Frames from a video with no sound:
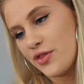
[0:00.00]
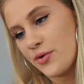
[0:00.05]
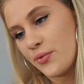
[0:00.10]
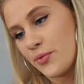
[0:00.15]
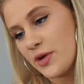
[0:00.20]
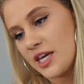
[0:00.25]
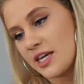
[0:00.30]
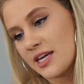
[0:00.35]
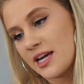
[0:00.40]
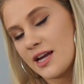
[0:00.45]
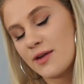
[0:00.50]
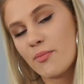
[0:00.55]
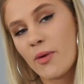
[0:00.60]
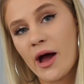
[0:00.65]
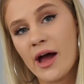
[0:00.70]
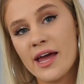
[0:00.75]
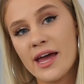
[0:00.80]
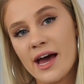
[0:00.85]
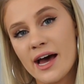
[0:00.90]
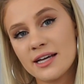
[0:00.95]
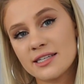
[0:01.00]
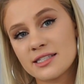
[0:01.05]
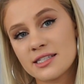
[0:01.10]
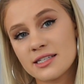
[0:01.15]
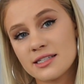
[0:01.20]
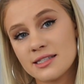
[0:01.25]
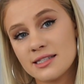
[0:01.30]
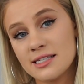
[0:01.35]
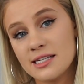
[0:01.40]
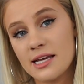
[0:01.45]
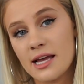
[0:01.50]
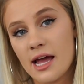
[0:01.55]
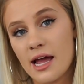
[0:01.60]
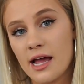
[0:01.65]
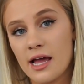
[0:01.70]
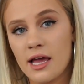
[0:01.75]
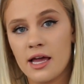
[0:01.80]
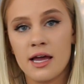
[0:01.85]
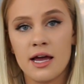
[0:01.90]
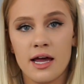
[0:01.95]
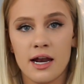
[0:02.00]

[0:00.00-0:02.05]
The Weeknd by SZA,